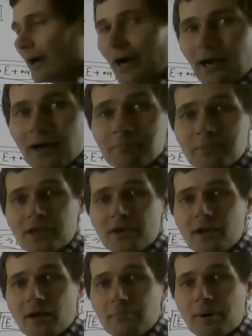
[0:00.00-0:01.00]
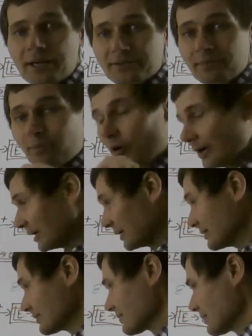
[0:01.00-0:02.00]
But the point
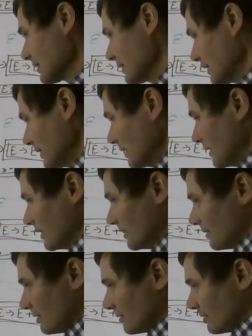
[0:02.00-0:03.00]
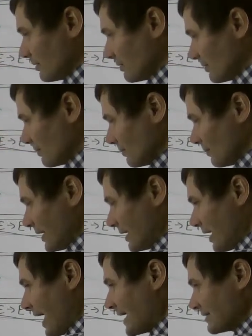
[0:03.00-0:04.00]
is,
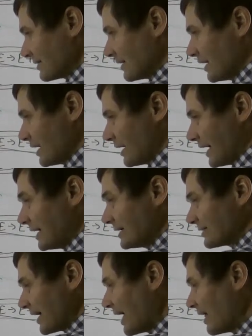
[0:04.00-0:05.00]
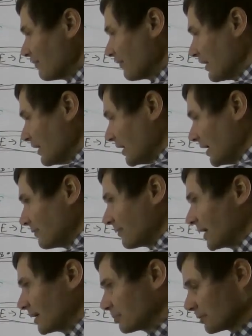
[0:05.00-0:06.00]
we're asking, is alpha a
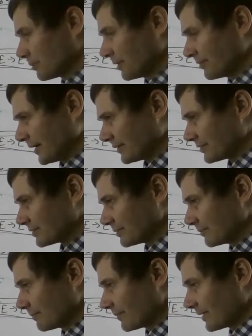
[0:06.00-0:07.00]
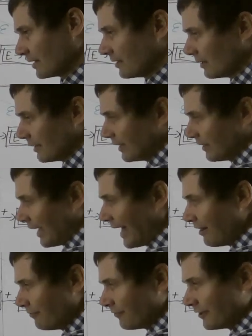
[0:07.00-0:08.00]
viable prefix? And
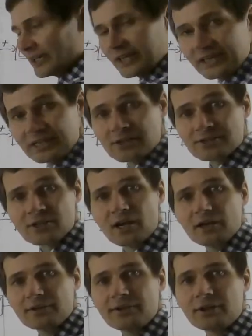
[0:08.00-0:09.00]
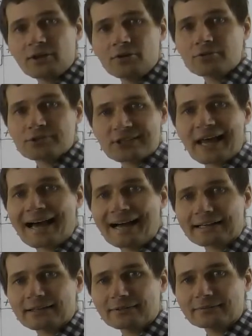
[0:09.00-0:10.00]
alpha is the new stack.